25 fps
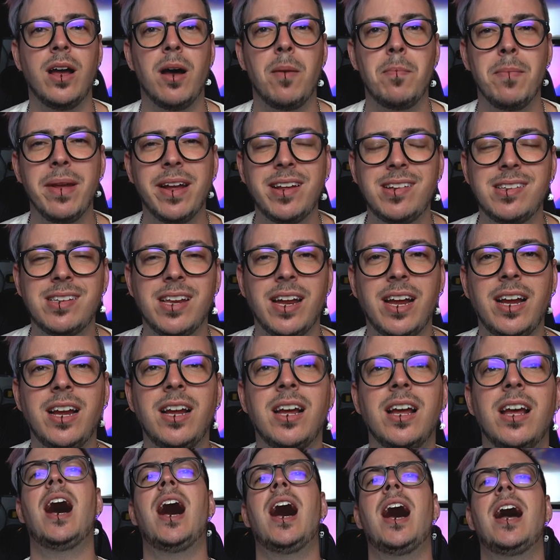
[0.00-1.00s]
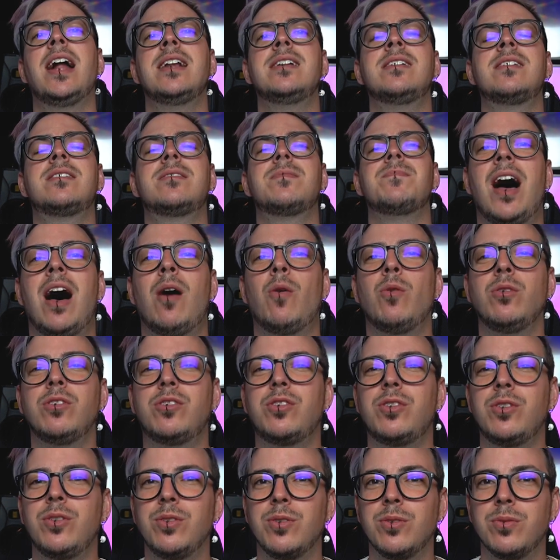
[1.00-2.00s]
mixing, and I want
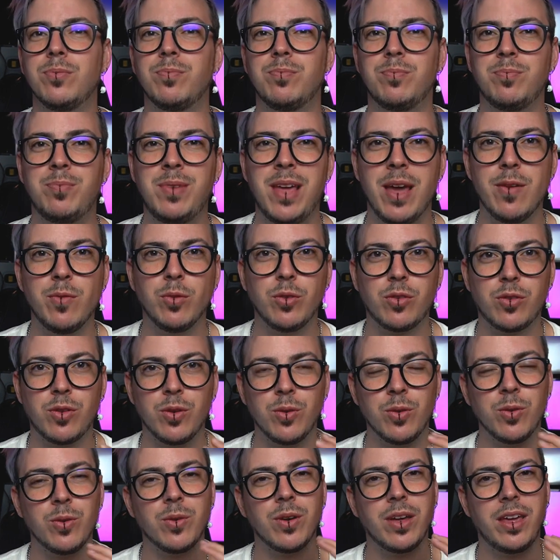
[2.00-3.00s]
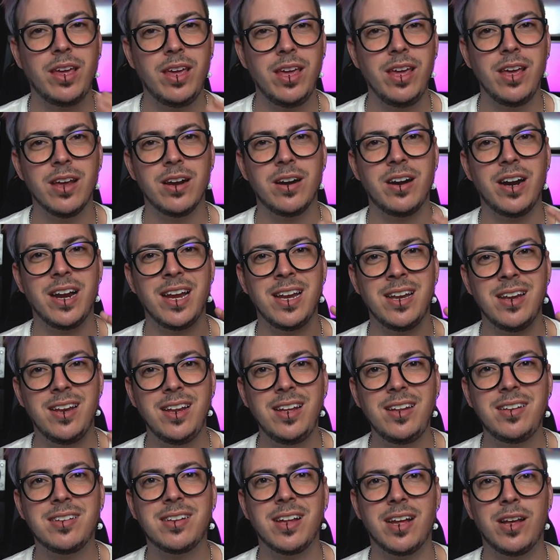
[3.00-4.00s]
to be able to hear in
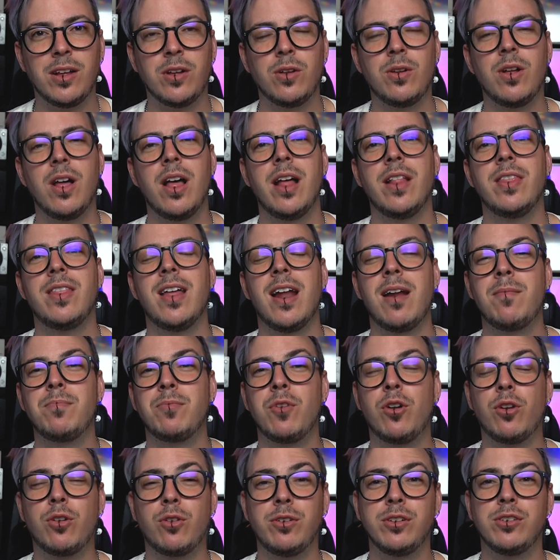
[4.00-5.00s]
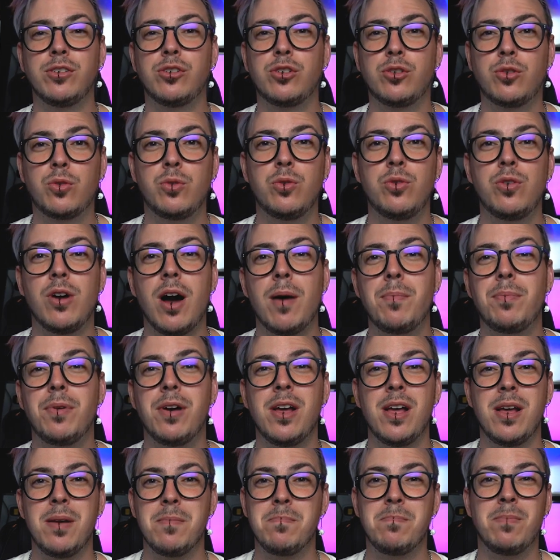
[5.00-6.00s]
detail that I'm not going to screw up
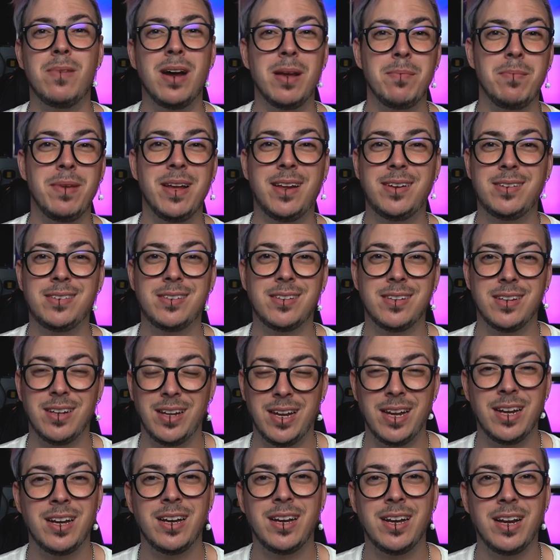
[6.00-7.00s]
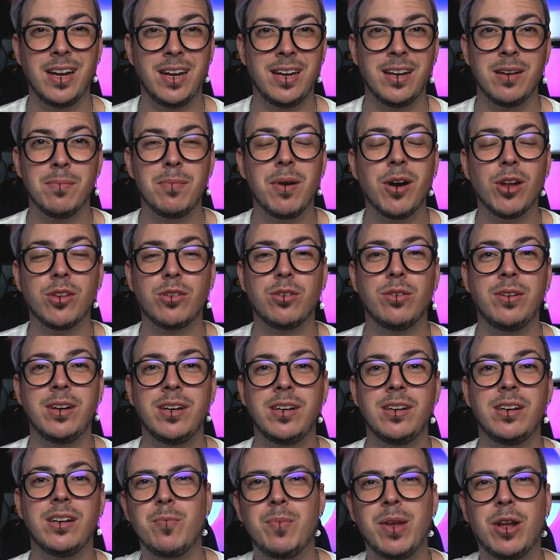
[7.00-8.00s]
my mix in the
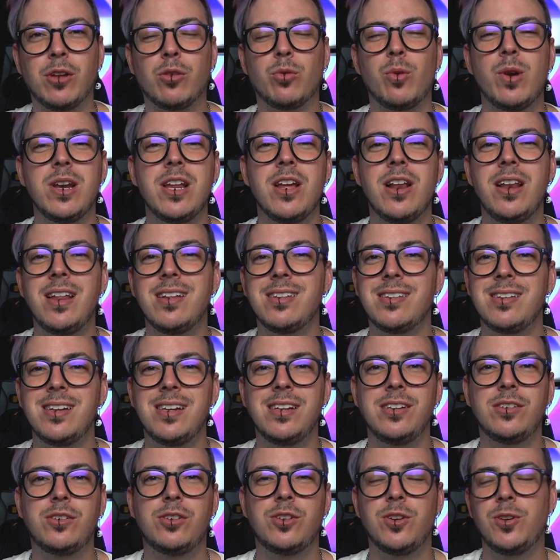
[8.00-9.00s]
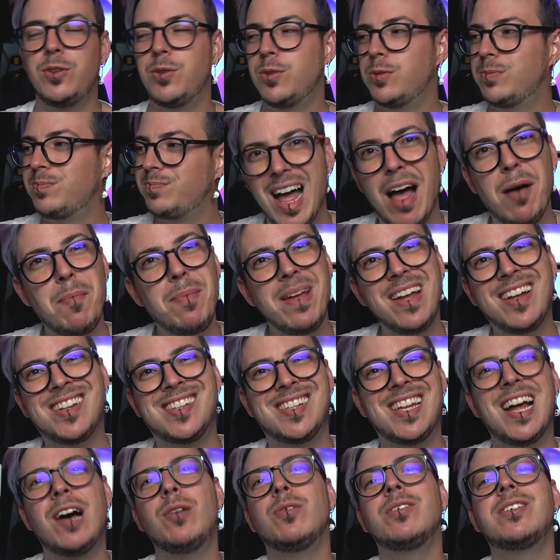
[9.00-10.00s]
mastering. Because when you're listening to a big
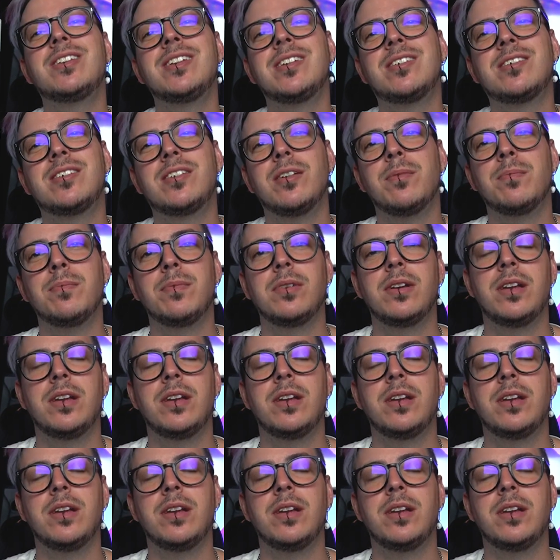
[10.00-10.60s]
sound system